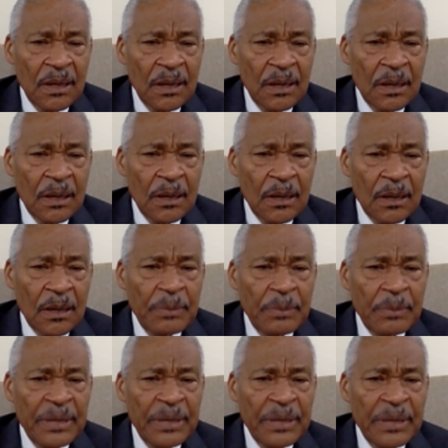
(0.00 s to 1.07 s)

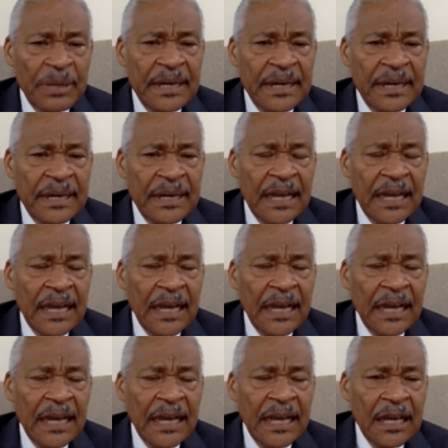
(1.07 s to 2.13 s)
Because
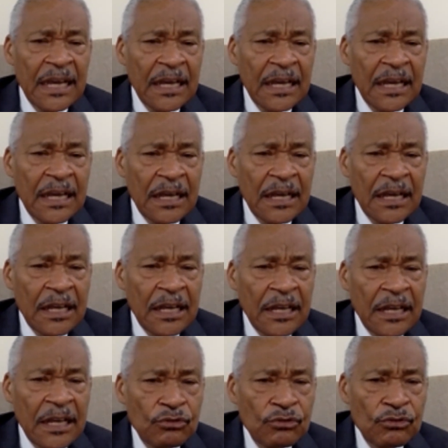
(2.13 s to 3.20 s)
if you
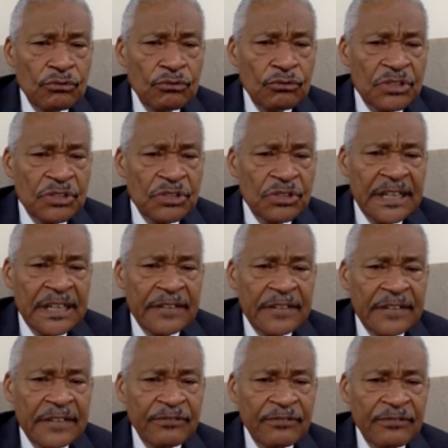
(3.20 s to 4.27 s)
sit in front
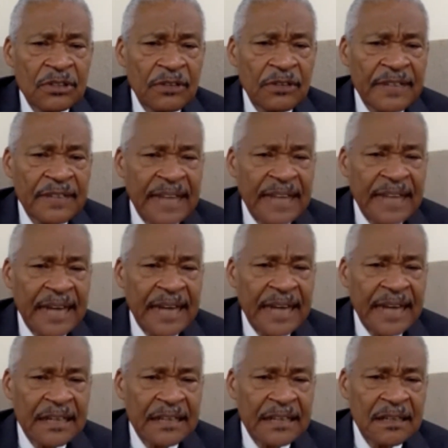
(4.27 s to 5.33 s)
of an addict
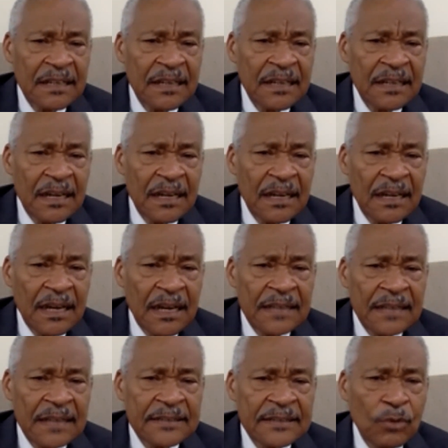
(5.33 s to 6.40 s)
and
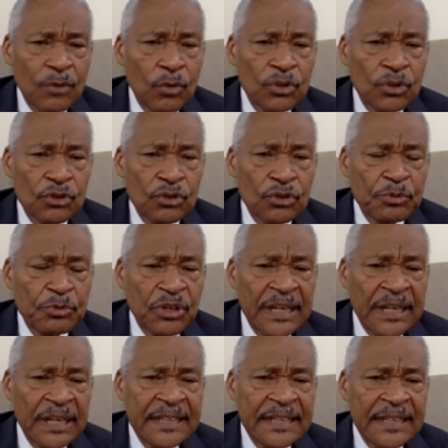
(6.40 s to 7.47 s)
quote scripture and tell
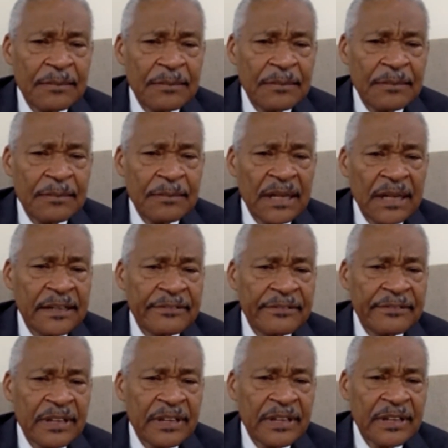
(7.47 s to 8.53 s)
him all the different
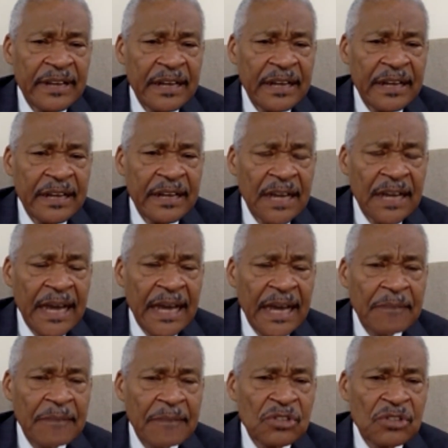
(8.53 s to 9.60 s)
things, it means
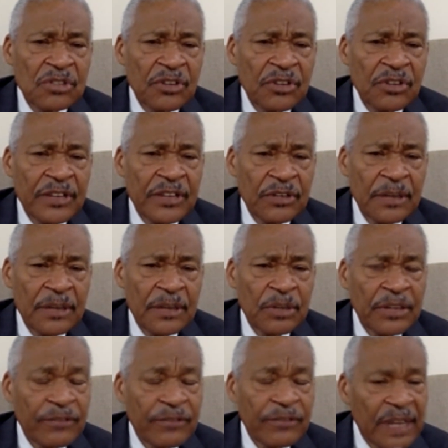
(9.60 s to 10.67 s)
nothing to him. But if you
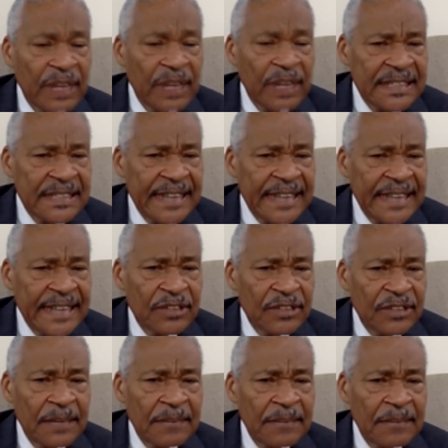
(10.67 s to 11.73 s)
can say to him,
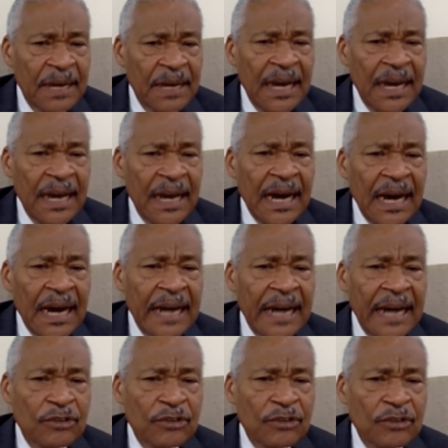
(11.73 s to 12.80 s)
I
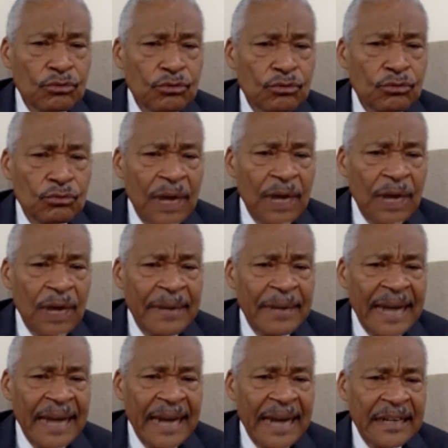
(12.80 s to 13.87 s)
too am an
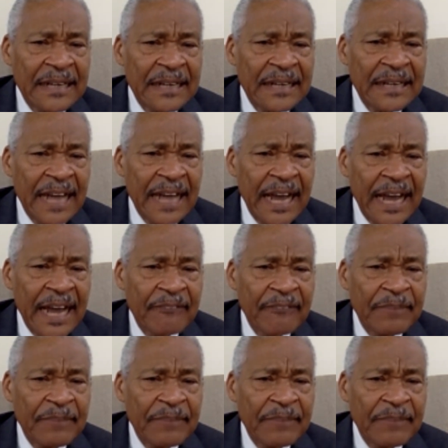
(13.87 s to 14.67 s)
addict and I have been